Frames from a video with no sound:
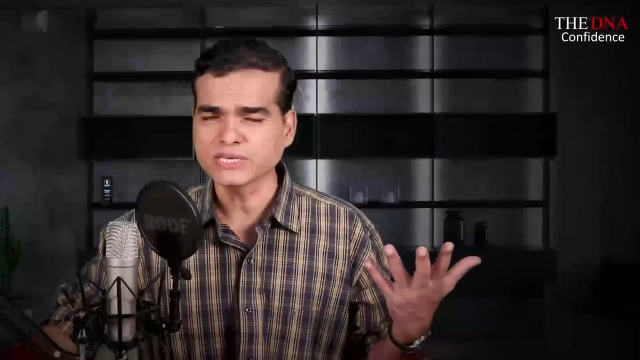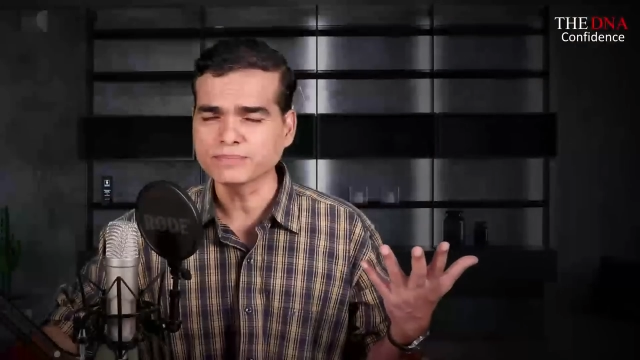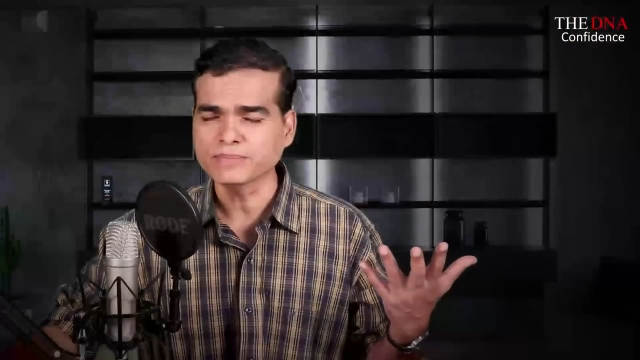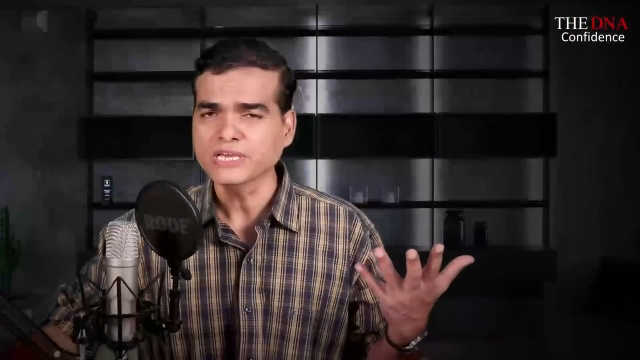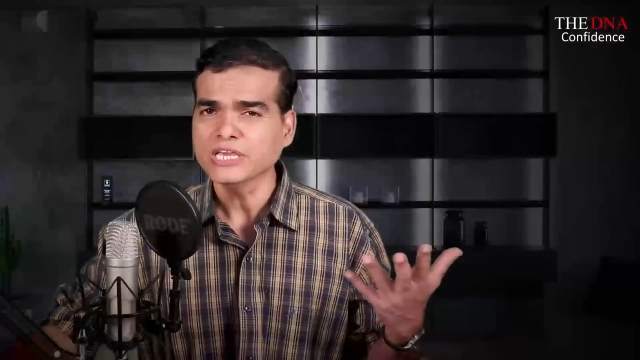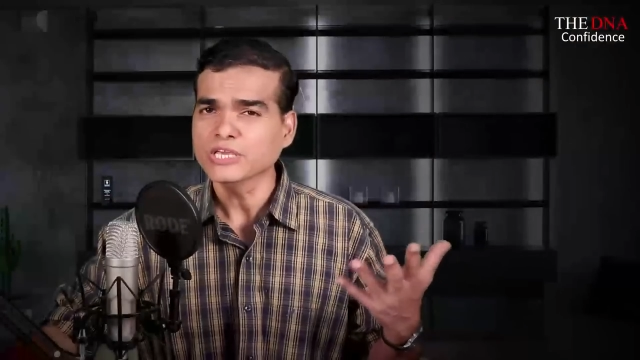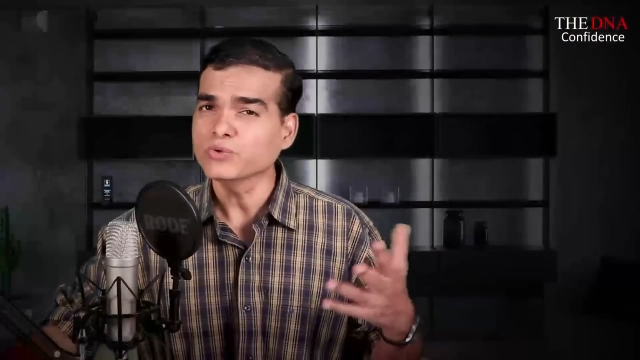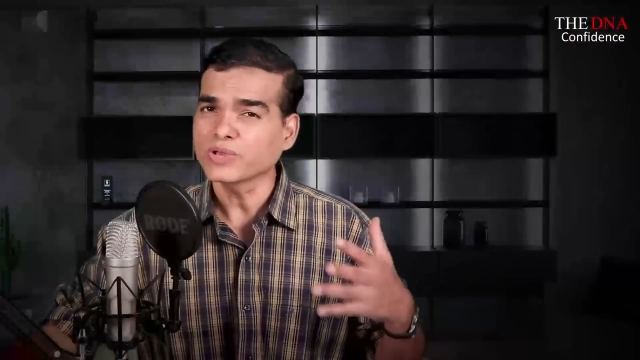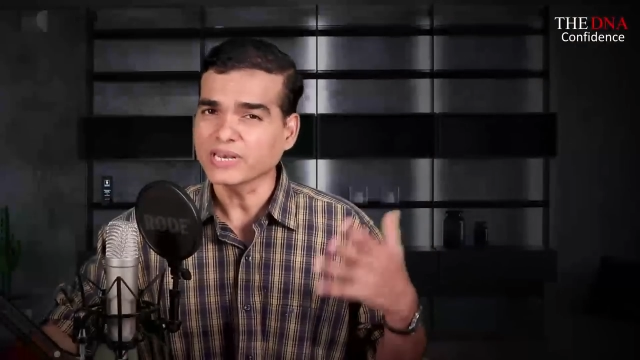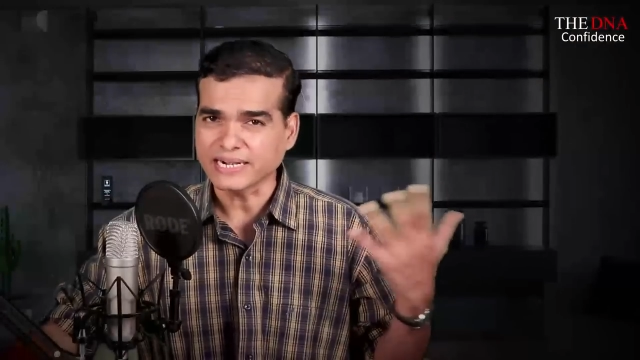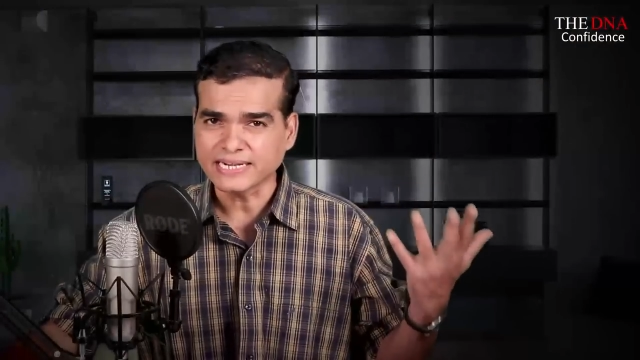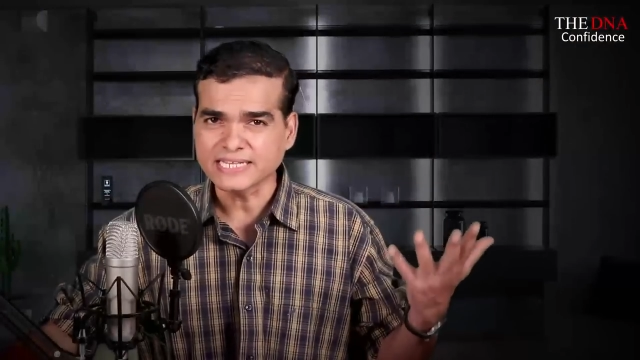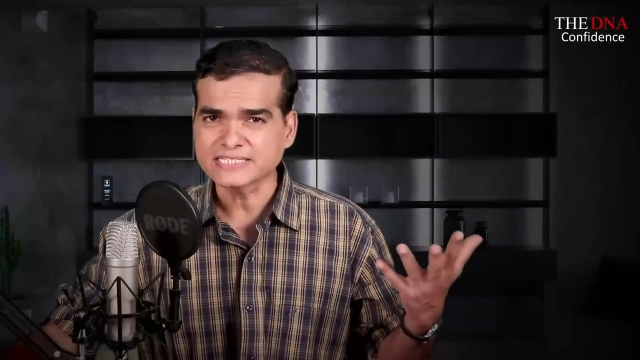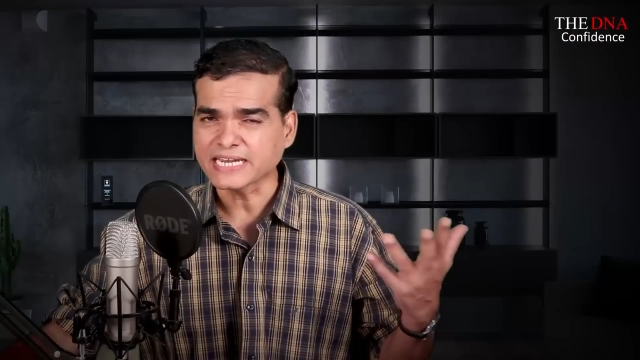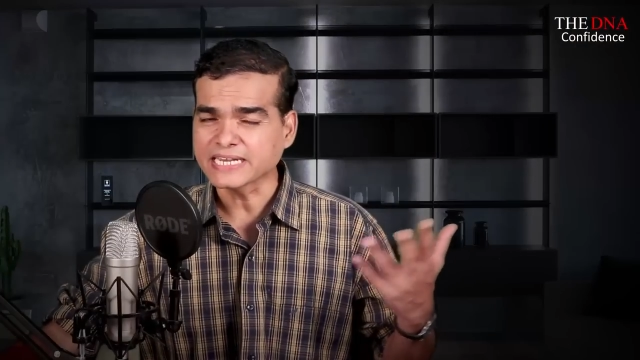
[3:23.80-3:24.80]
them, you can
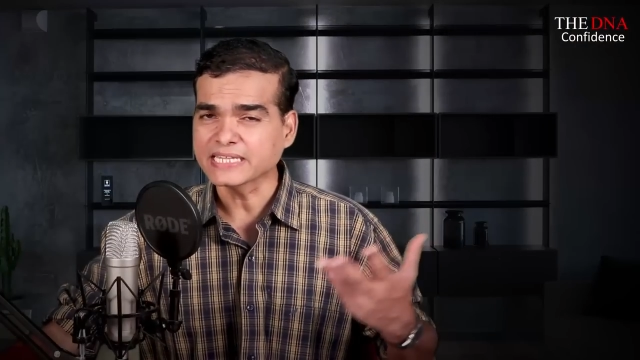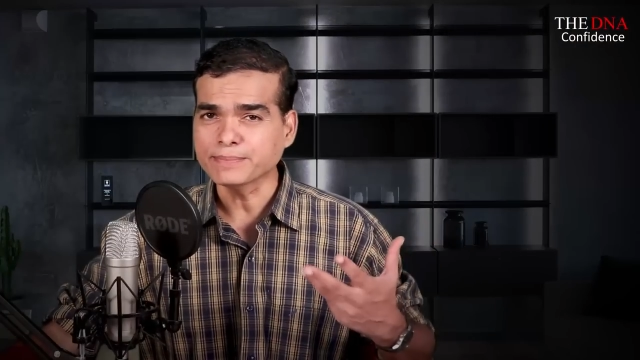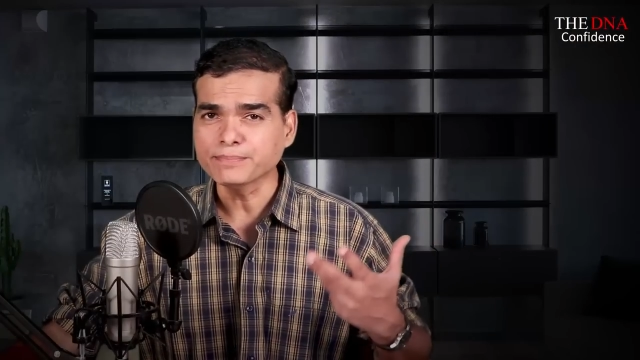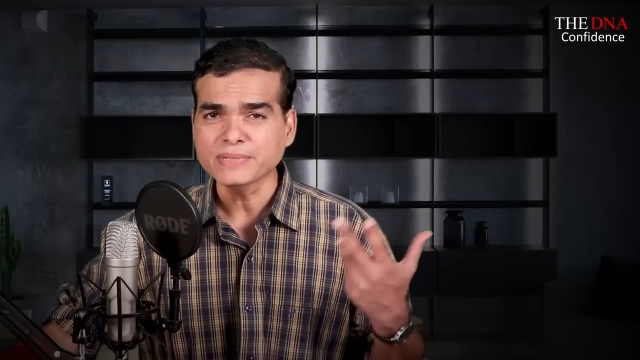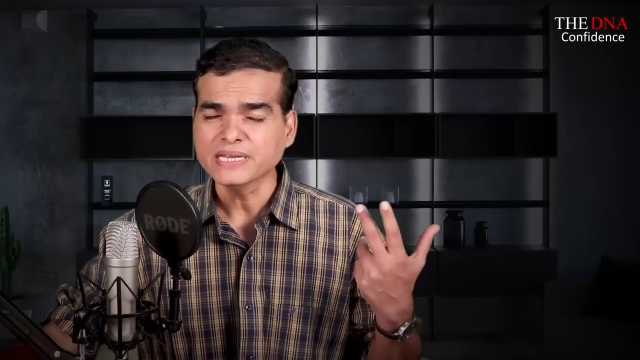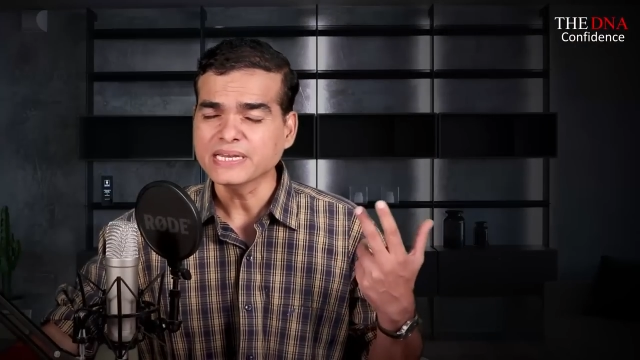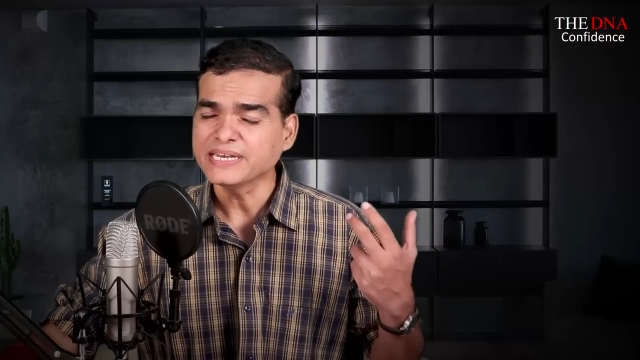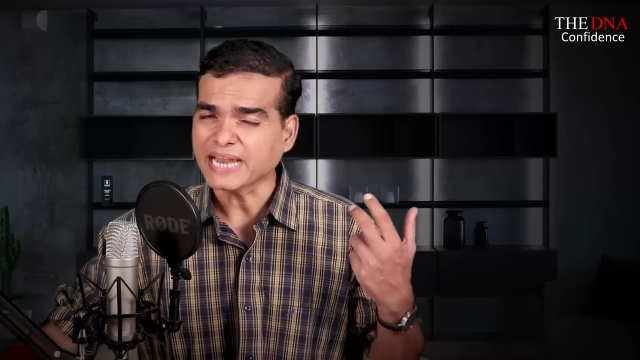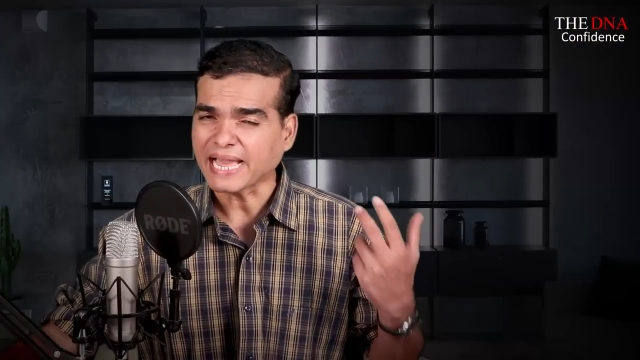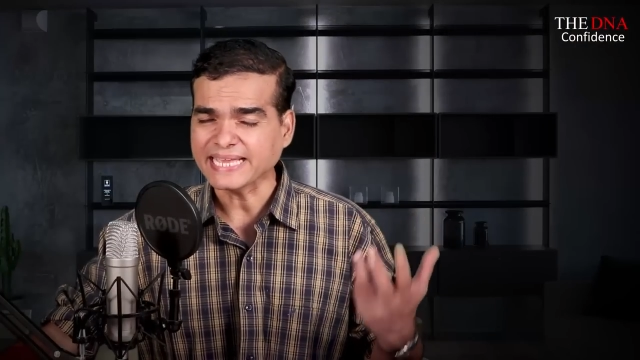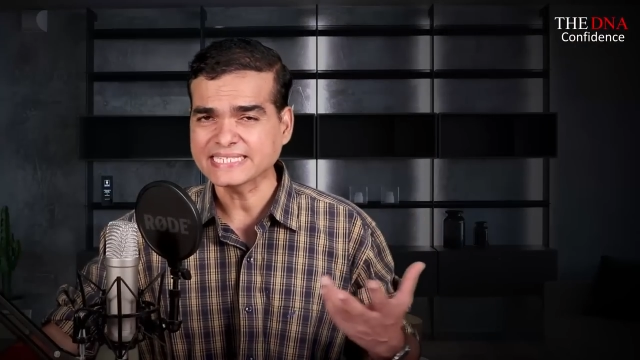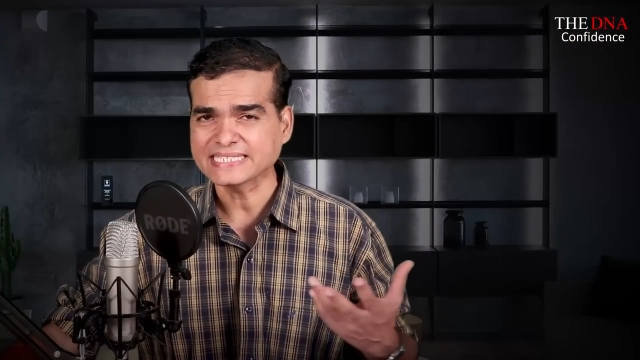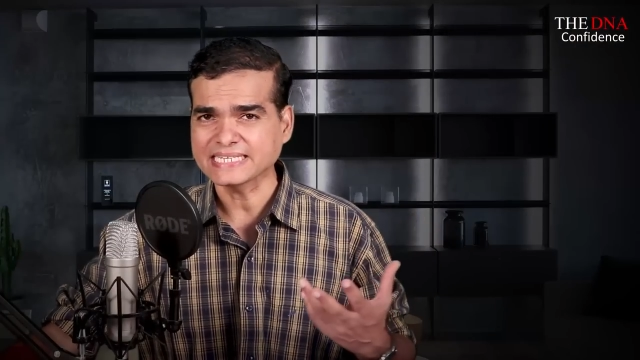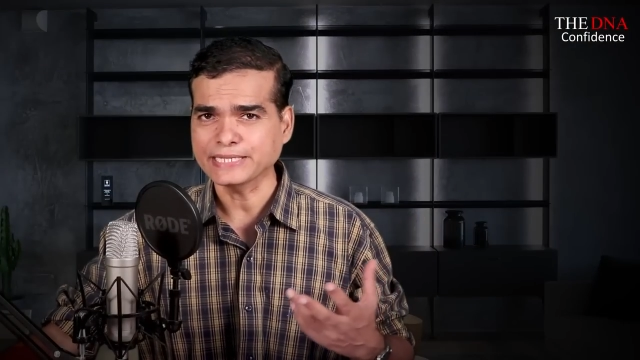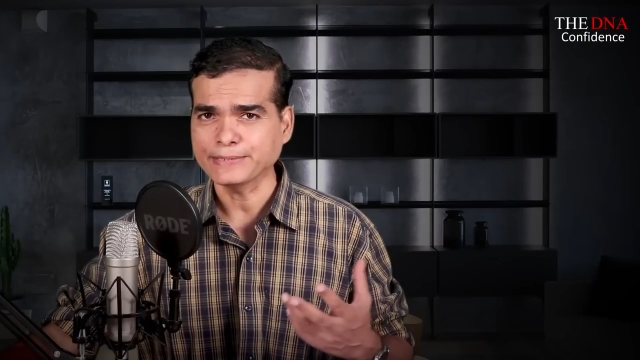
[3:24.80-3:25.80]
understand them
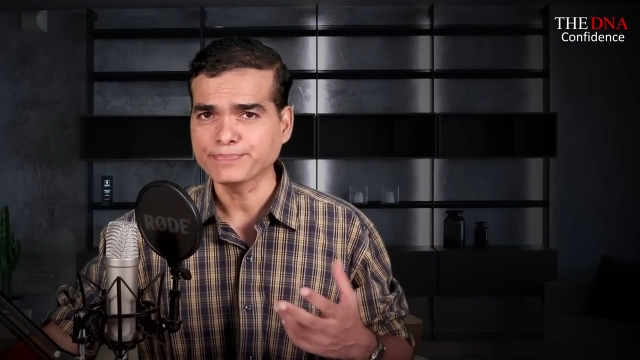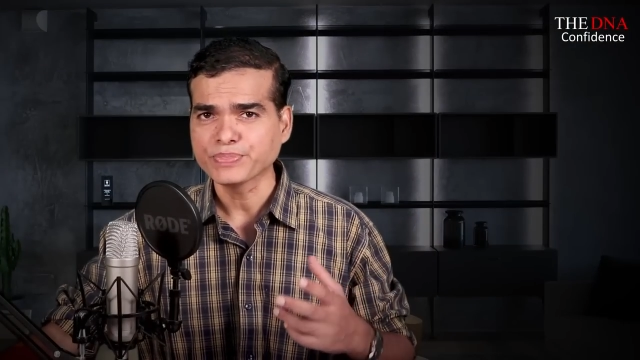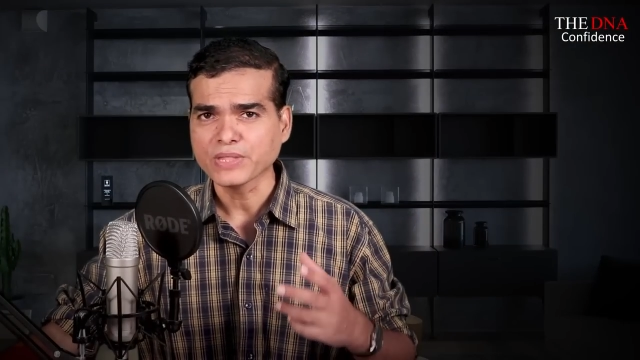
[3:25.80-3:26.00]
nicely.